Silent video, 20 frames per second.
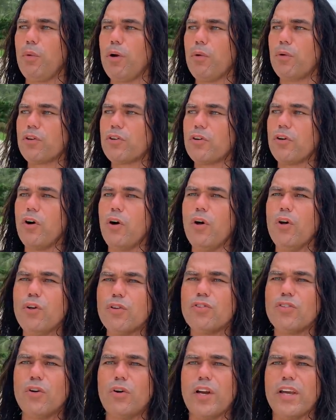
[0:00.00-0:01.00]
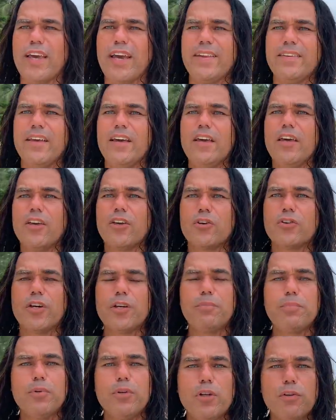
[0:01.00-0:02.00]
We'll also, again,
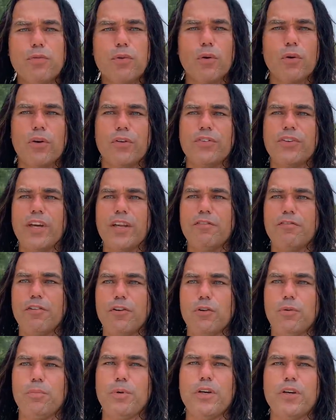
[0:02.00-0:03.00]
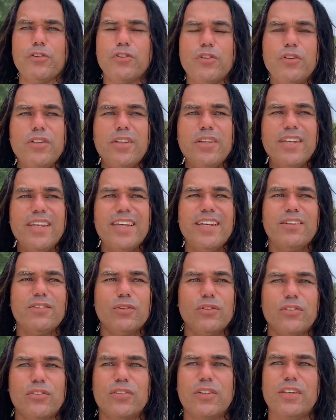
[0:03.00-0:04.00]
create beautiful content for you because you need
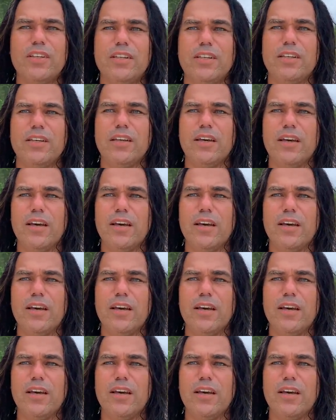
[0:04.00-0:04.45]
to see